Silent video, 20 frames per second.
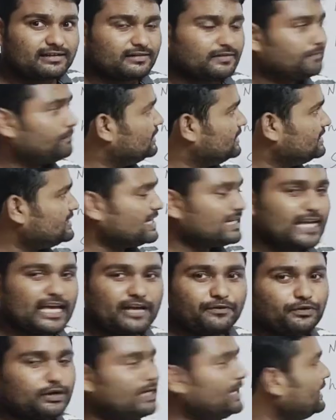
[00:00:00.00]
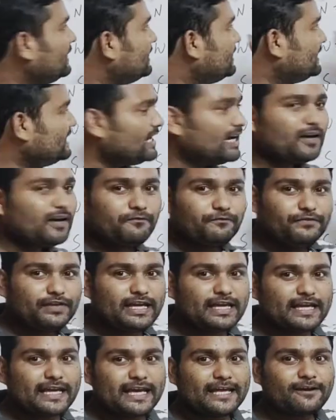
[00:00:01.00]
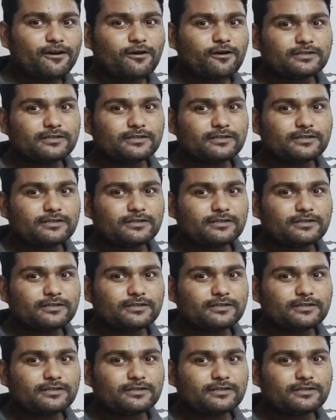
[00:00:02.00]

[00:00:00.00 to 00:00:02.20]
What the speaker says: Listen carefully. Here we cannot